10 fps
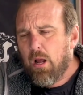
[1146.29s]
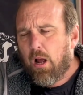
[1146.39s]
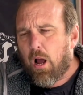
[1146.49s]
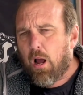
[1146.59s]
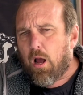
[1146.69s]

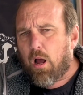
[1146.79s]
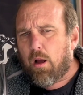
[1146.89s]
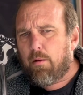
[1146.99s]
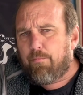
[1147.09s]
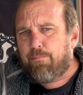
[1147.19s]

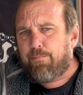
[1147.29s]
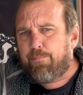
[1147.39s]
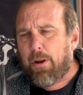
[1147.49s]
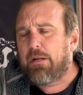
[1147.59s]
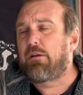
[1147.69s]
Uh,
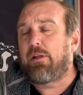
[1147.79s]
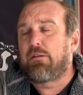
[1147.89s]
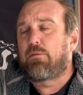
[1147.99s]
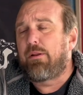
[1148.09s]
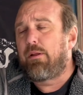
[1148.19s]
back in two thousand
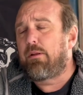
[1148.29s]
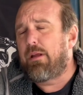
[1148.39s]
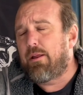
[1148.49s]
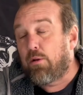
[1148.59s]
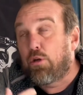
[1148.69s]
twenty, the,
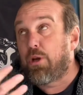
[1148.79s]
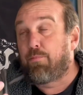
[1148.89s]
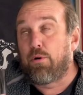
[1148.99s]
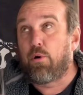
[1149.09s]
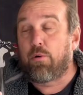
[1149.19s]
yeah, the good ship
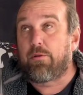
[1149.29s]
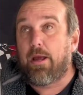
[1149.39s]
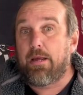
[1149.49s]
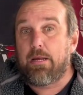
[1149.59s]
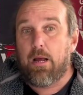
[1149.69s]
Brewdog,
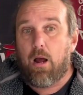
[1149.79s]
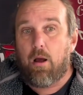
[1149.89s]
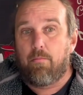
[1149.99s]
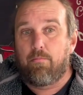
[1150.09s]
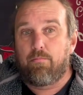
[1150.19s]
they
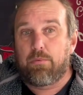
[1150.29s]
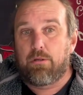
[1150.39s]
um,